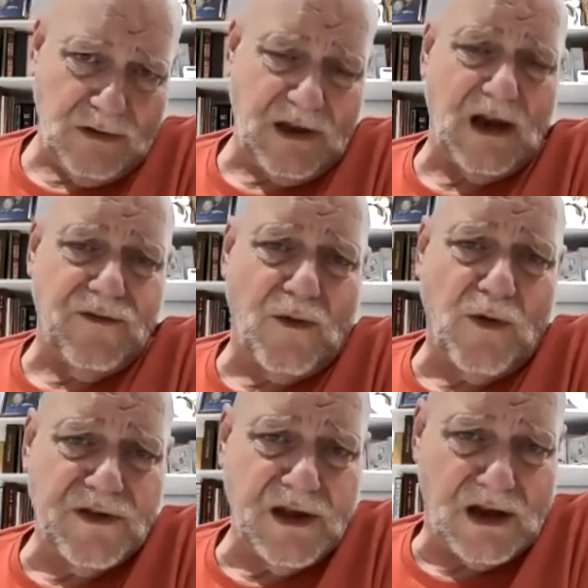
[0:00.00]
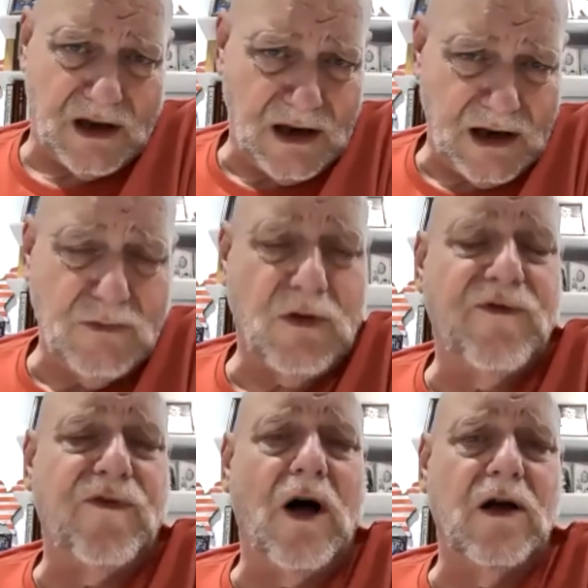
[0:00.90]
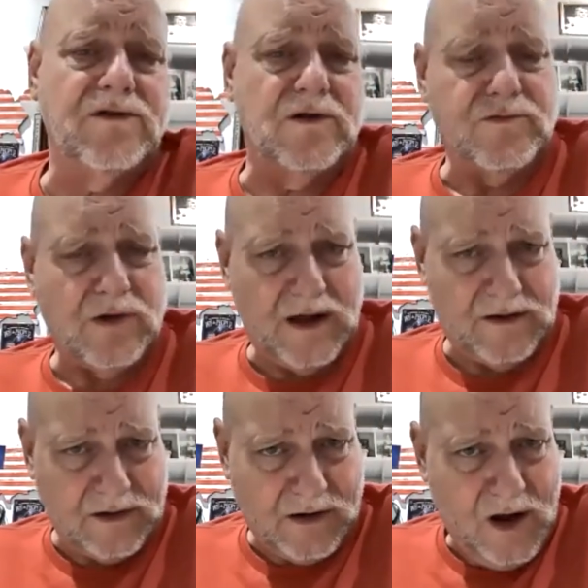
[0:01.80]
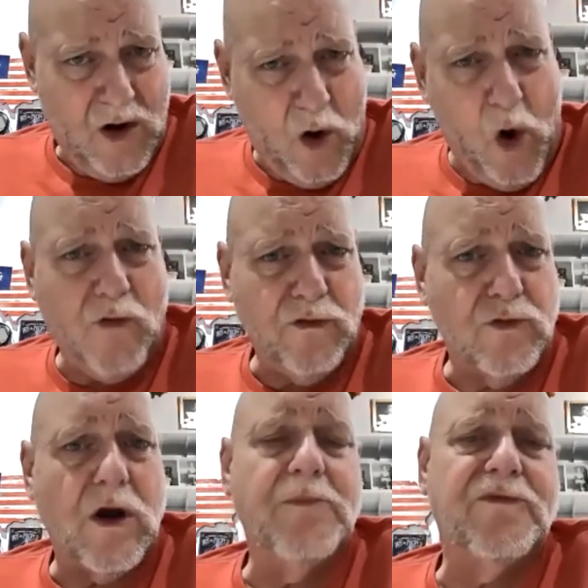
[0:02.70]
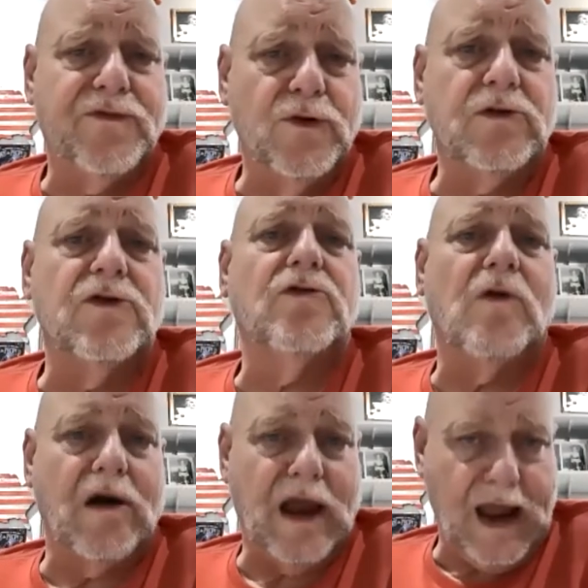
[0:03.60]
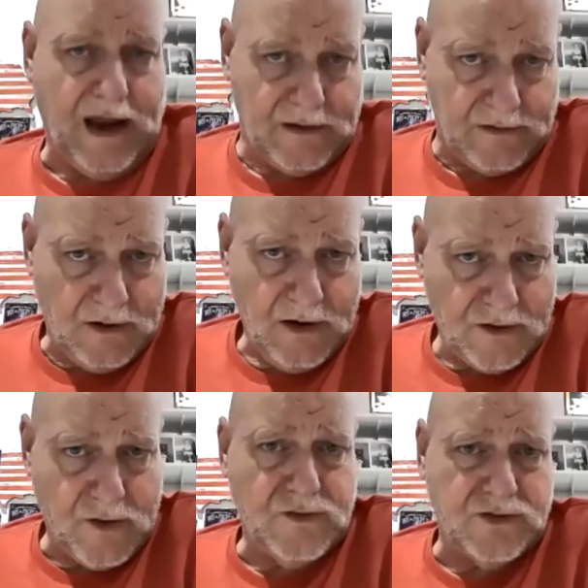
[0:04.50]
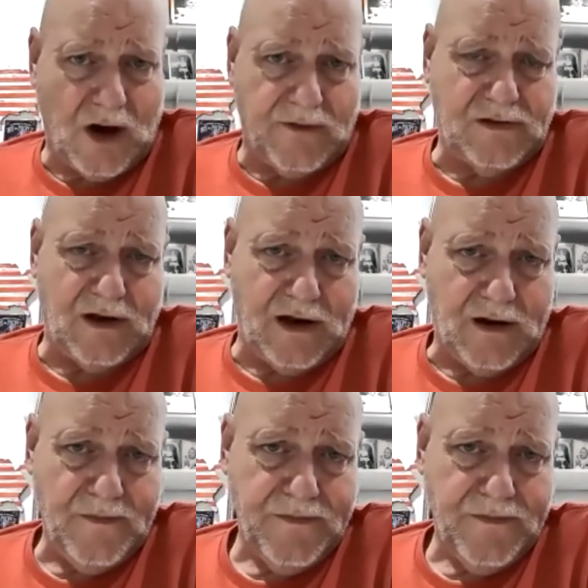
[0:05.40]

We'll take it from within. It will fall as a overripe fruit into our hands, Khrushchev said.